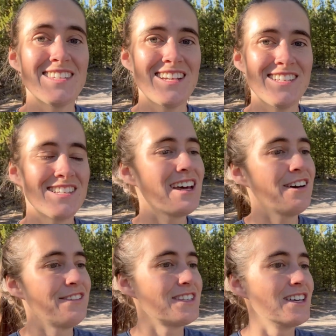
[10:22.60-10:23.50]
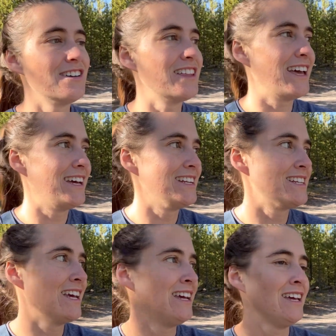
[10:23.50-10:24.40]
and stuff, so
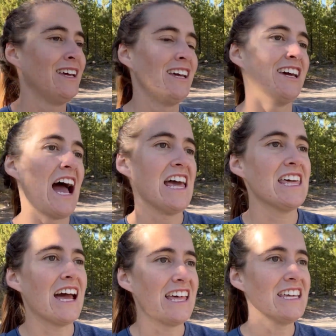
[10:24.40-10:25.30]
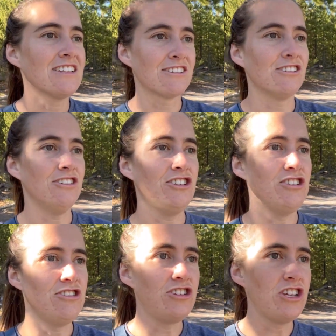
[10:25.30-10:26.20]
that, I think they're called
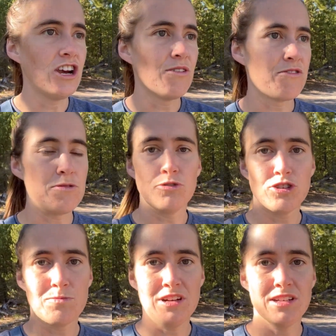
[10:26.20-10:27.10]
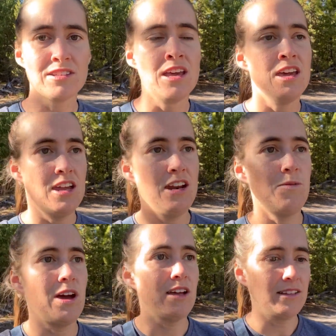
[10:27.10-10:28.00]
geothermal springs.
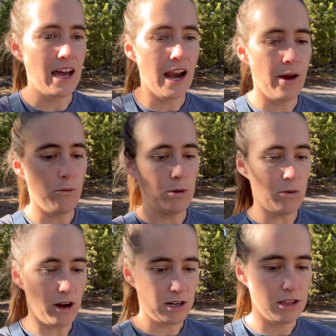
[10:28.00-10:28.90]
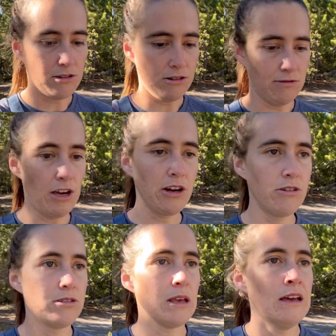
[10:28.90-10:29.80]
Anyway, glad that we walked through
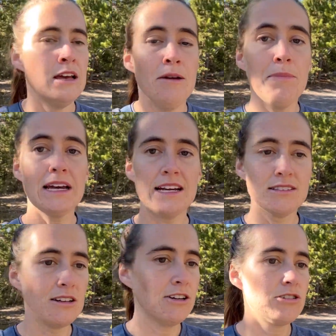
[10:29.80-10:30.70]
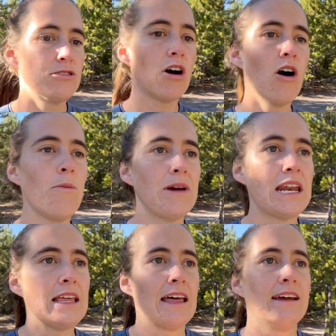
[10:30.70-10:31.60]
those because there's so
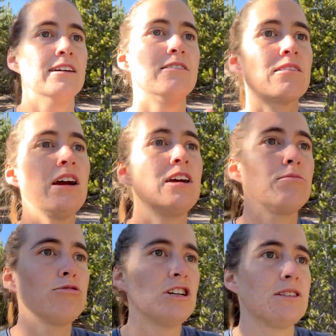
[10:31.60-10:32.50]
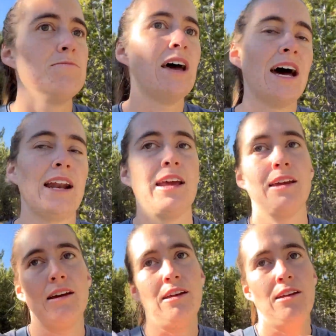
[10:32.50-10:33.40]
many, like Grand Prismatic
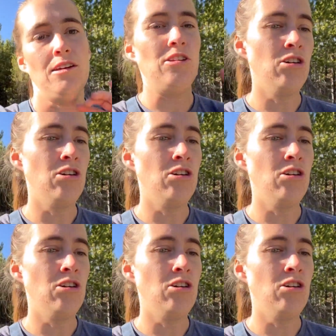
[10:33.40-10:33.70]
and